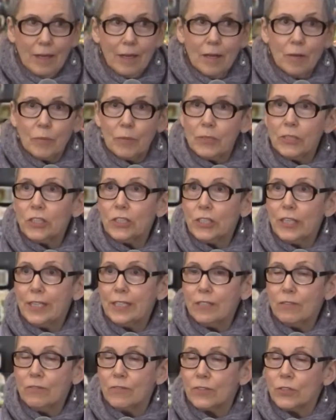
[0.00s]

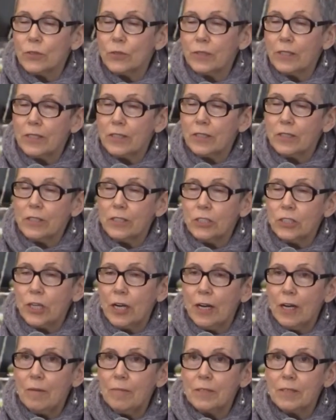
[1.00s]
appreciated for doing a good
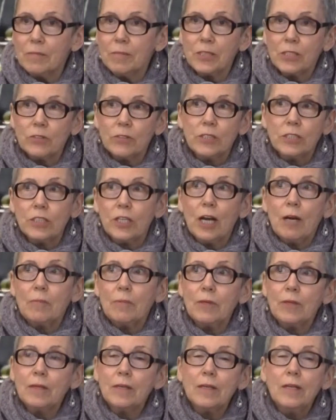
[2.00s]
job in the mystery
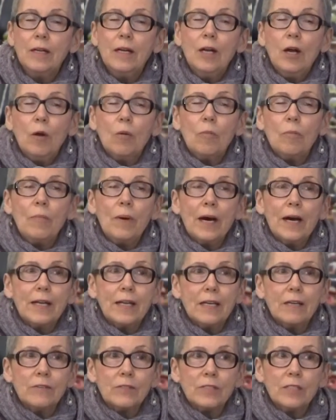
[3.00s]
shopper. But
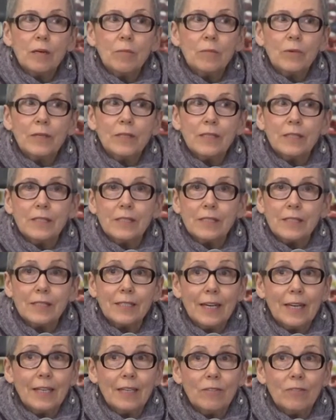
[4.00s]
if someone is
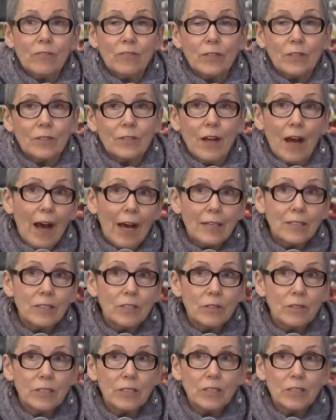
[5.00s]
cited for not
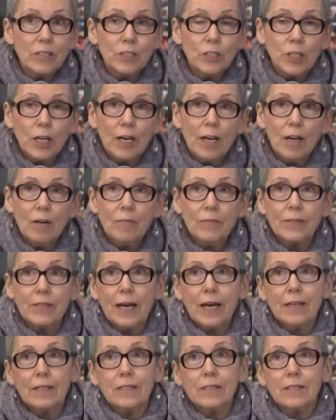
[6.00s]
doing a good job,
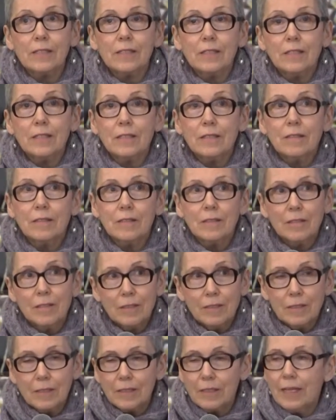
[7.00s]
that is
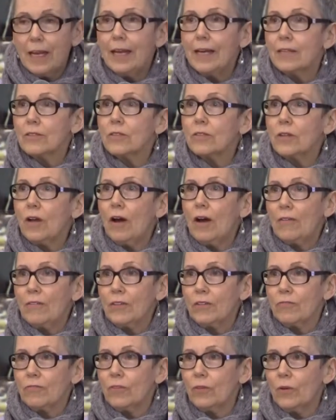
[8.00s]
handled off
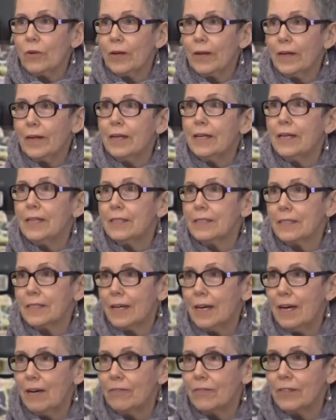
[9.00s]
the floor and in
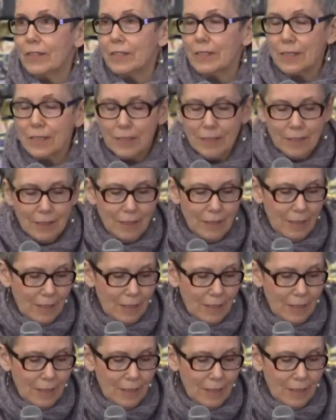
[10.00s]
confidence.